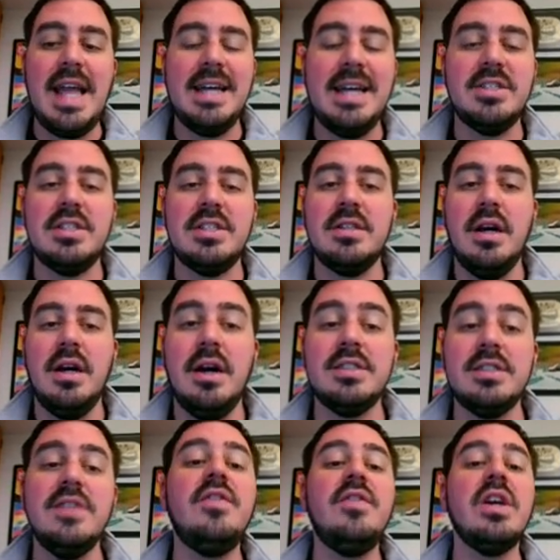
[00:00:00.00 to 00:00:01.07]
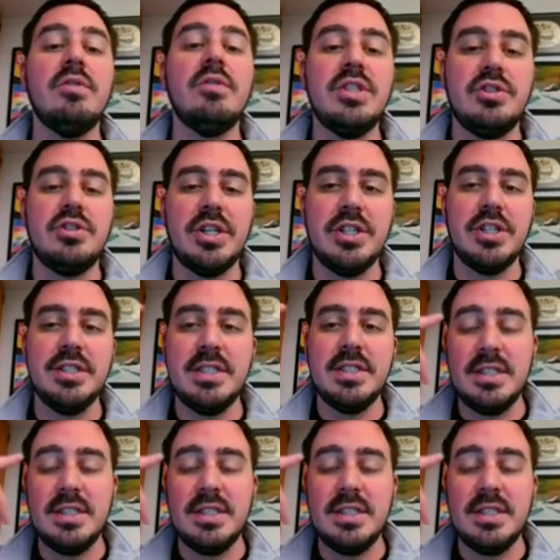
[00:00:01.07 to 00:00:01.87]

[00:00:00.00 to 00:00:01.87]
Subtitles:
has severe restrictions.